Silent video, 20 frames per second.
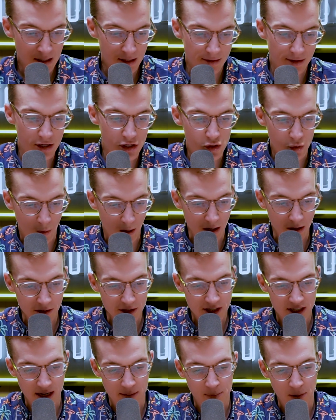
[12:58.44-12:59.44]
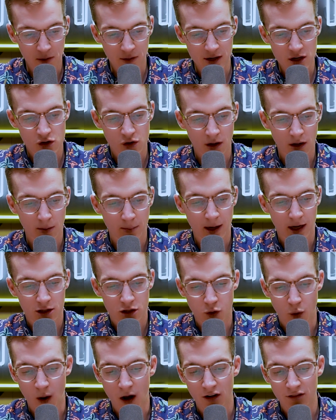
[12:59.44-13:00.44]
The drills typically drill about
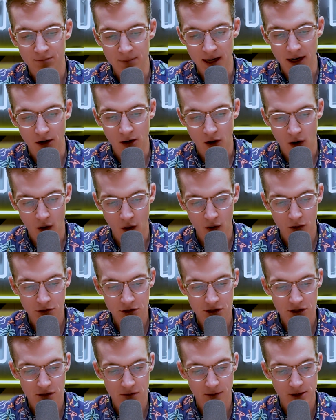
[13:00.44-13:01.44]
12-meter holes,